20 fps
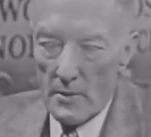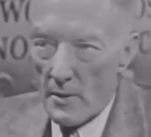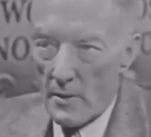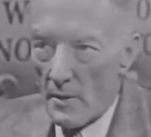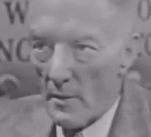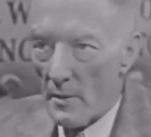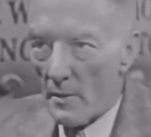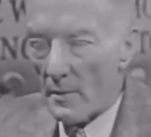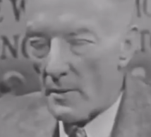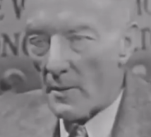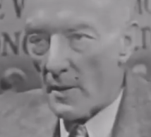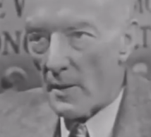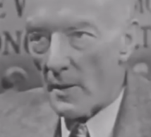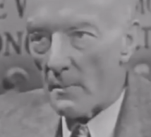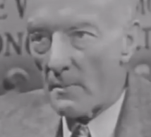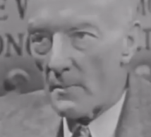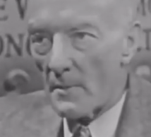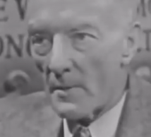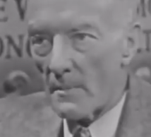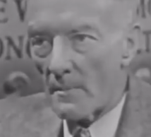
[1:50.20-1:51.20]
the dog
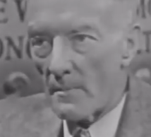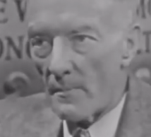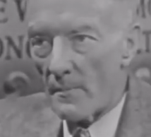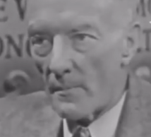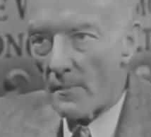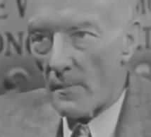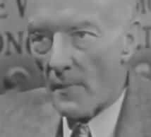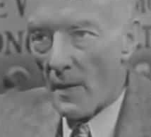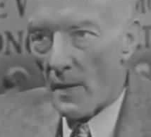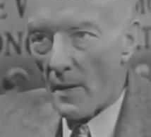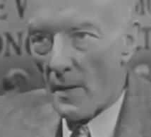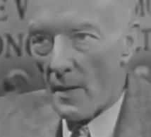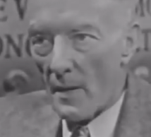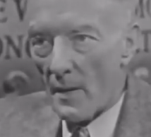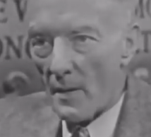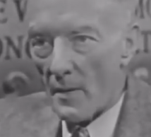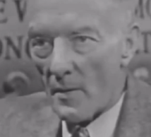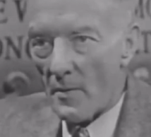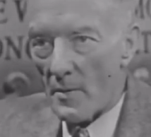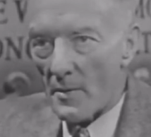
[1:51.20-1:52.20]
teams,
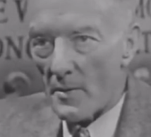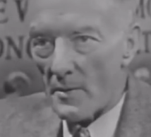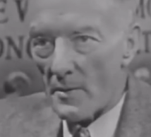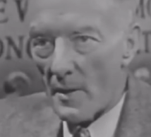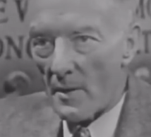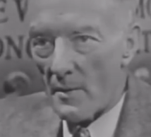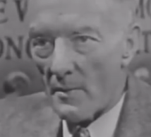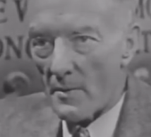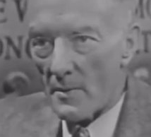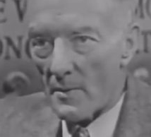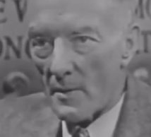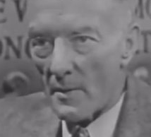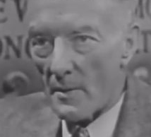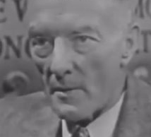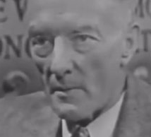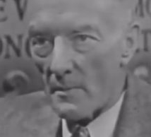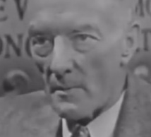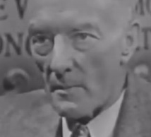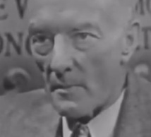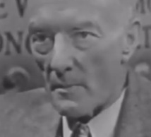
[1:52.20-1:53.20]
and of course that was
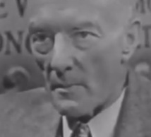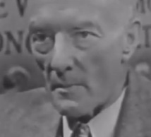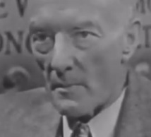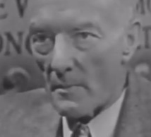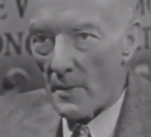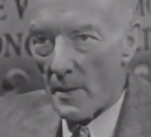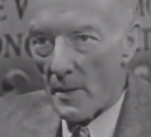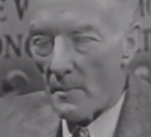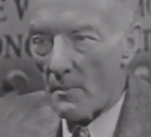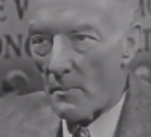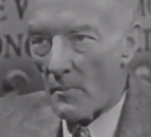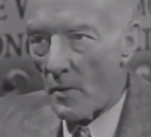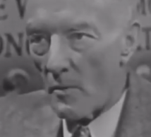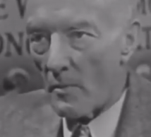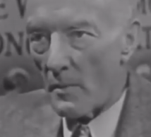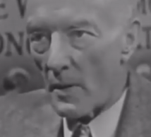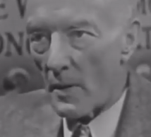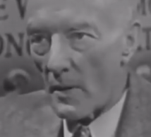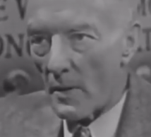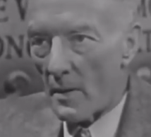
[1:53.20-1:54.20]
a big
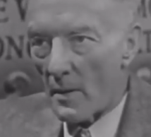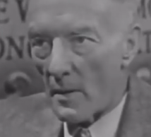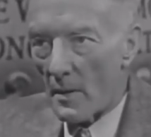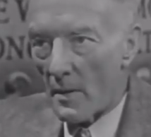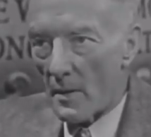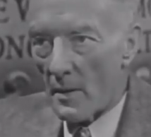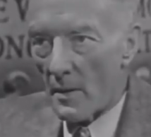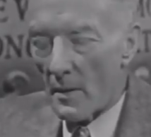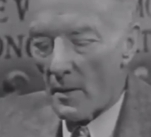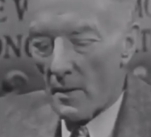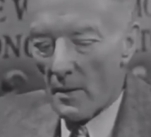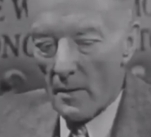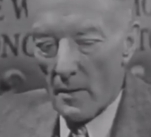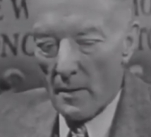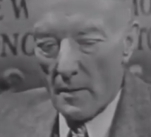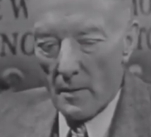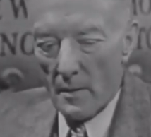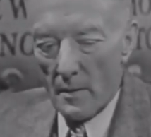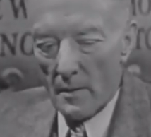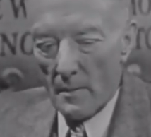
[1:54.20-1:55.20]
improvement.
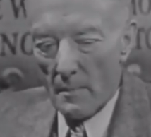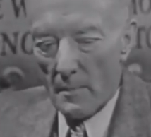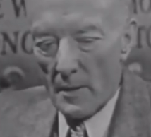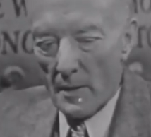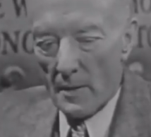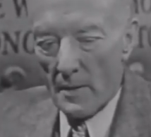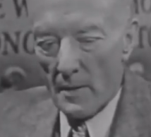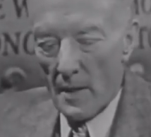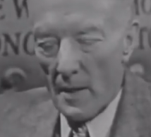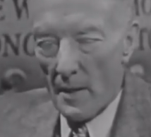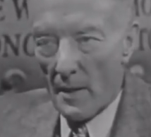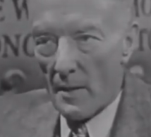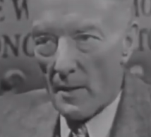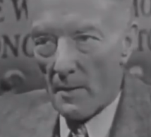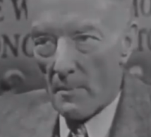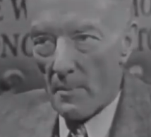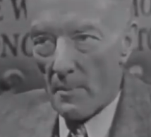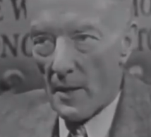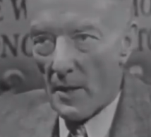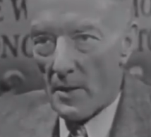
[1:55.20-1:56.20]
But now the
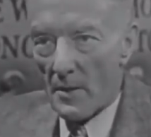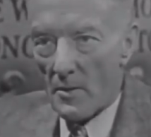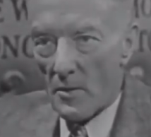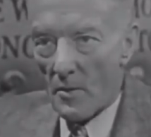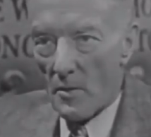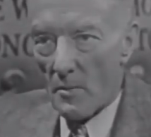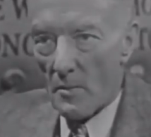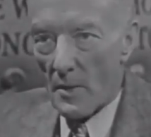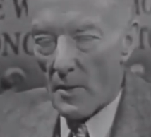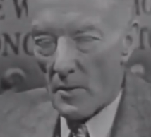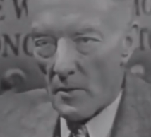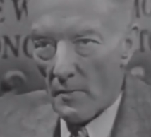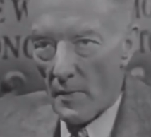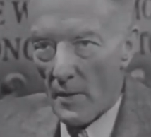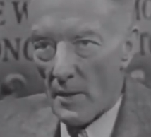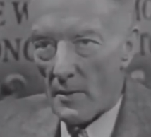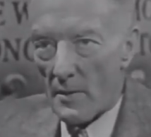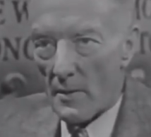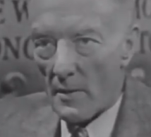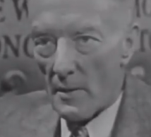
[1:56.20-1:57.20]
planes go much
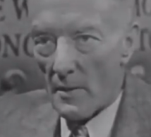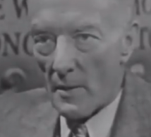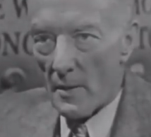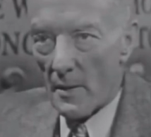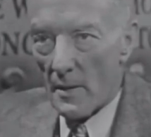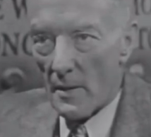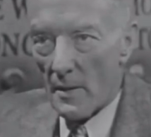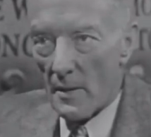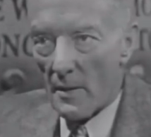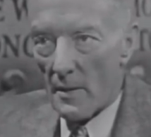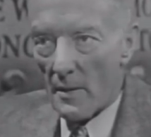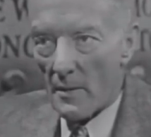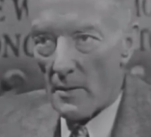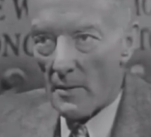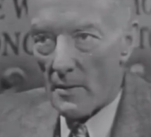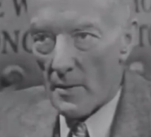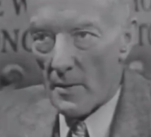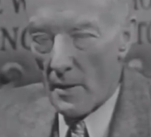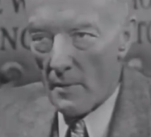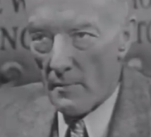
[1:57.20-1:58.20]
faster and they are
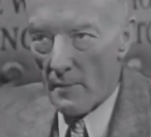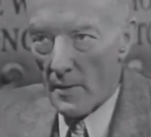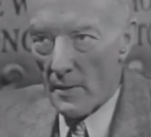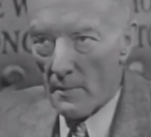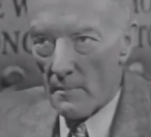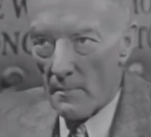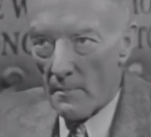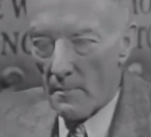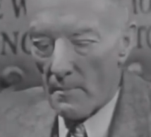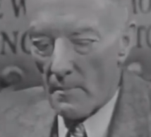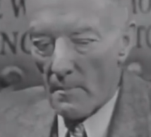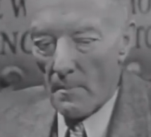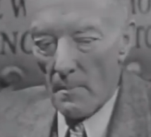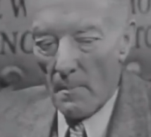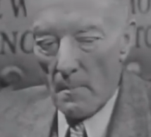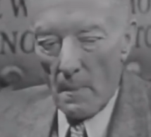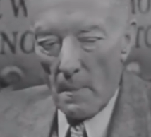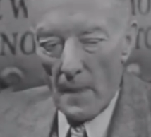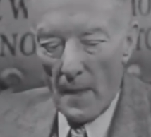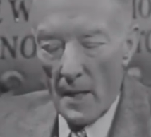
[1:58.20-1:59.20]
safer,
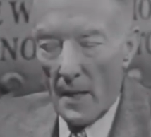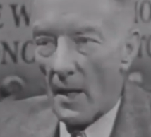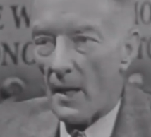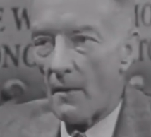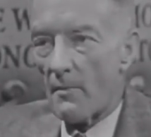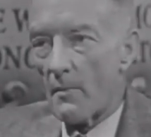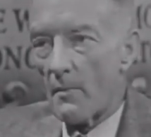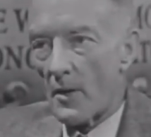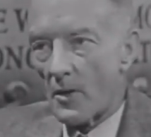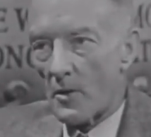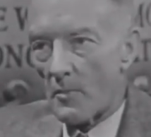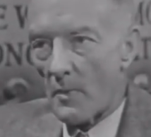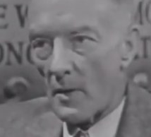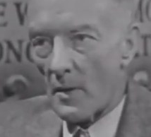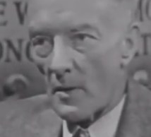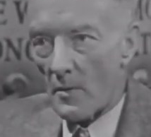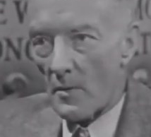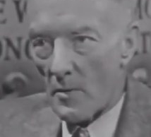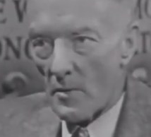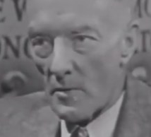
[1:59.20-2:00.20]
and they have a much
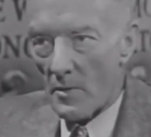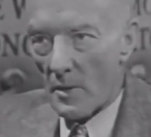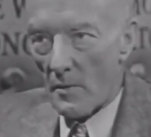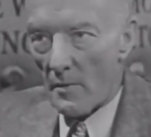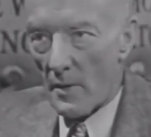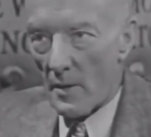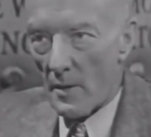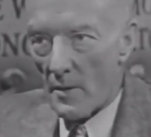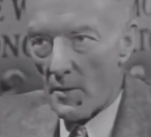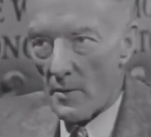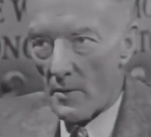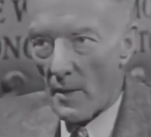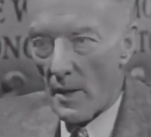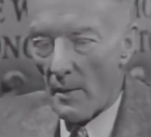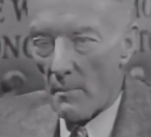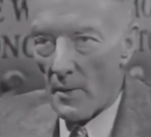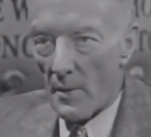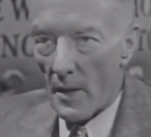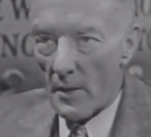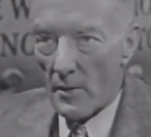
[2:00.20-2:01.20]
bigger cruising radius. You
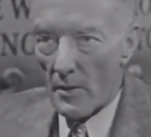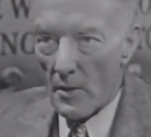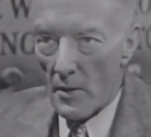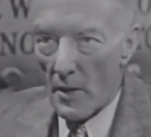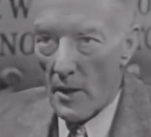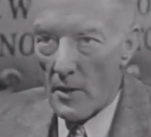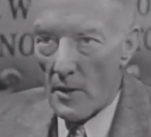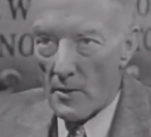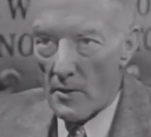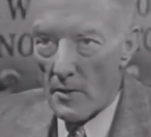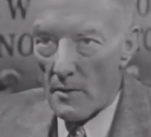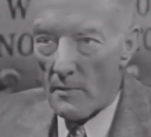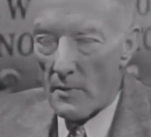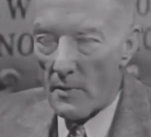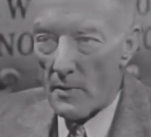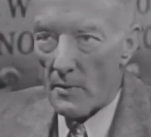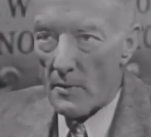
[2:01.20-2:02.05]
haven't got the danger of a